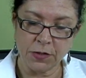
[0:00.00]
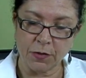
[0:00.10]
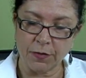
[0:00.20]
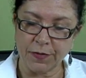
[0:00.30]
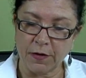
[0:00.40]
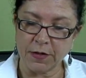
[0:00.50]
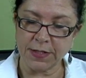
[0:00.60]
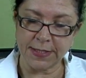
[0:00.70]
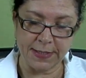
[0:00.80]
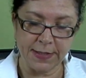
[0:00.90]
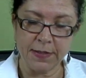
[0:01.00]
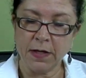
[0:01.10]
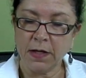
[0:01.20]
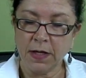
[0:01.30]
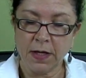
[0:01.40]
So there are 10
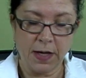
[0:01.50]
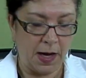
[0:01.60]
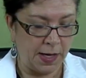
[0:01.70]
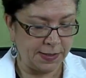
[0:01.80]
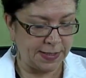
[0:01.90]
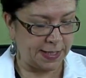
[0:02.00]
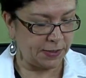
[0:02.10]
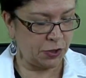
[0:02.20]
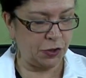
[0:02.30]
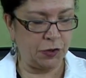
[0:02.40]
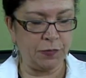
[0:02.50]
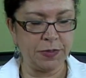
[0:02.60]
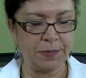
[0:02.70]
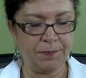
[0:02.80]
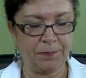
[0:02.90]
test
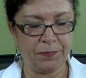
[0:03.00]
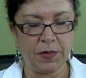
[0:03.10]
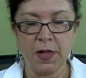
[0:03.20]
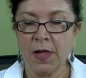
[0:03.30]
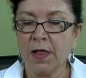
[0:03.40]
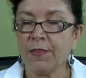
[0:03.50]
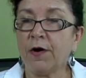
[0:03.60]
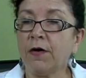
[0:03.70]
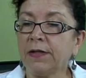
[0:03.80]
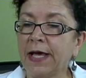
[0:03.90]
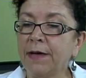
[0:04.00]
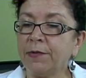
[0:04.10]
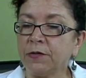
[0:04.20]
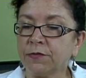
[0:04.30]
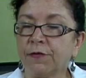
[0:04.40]
tubes. There are
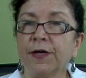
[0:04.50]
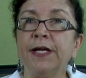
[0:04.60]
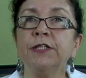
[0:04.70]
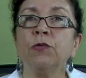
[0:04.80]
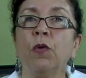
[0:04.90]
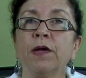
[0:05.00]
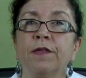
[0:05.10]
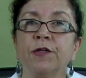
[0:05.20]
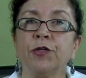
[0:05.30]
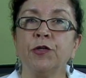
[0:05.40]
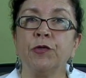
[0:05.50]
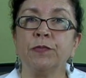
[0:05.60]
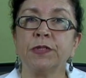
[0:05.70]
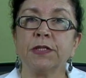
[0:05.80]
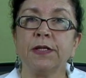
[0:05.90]
labels for each one of the
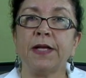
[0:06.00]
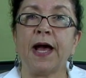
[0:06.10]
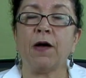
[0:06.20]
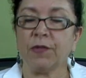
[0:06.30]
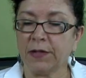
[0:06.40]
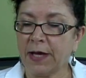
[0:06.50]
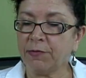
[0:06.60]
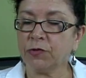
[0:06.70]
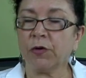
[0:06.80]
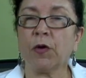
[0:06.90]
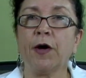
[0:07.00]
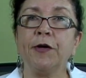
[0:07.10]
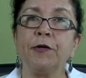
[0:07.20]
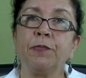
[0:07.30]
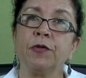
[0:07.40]
tubes. Now the labels
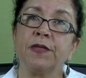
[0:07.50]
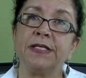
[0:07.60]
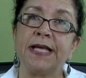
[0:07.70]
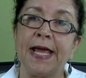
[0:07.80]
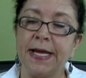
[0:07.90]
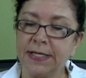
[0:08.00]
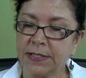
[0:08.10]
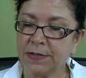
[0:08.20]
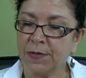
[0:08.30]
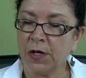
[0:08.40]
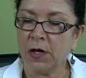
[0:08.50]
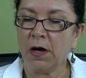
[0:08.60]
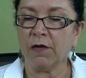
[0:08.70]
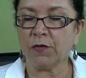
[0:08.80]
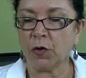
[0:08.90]
require you to put the date,
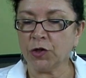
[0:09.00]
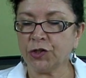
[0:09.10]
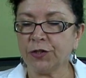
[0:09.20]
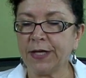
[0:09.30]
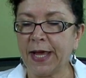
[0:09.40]
of course your